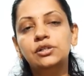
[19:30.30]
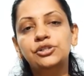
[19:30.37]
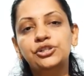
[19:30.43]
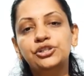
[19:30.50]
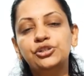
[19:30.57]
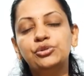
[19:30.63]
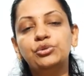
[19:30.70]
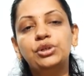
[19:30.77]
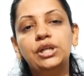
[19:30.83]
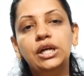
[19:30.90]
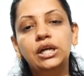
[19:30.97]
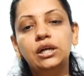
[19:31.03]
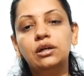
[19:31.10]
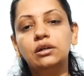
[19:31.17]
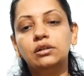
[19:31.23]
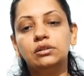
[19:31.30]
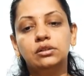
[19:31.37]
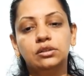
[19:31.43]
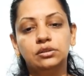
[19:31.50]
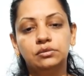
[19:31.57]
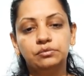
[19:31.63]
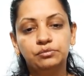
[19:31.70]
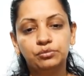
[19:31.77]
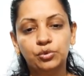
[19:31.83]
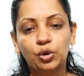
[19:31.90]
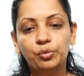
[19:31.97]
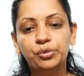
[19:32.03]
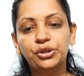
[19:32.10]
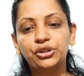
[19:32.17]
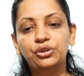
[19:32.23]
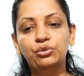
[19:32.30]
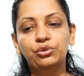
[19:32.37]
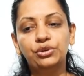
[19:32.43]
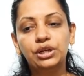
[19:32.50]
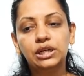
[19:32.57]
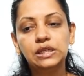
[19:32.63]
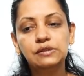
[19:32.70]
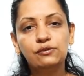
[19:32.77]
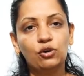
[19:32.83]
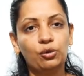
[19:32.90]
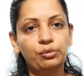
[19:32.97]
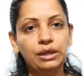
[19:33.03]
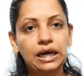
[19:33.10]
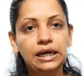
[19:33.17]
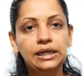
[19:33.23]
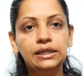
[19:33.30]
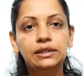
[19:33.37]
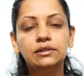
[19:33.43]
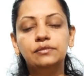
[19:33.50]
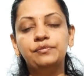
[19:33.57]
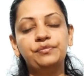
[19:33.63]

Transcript: She should take proper nutrients from diet,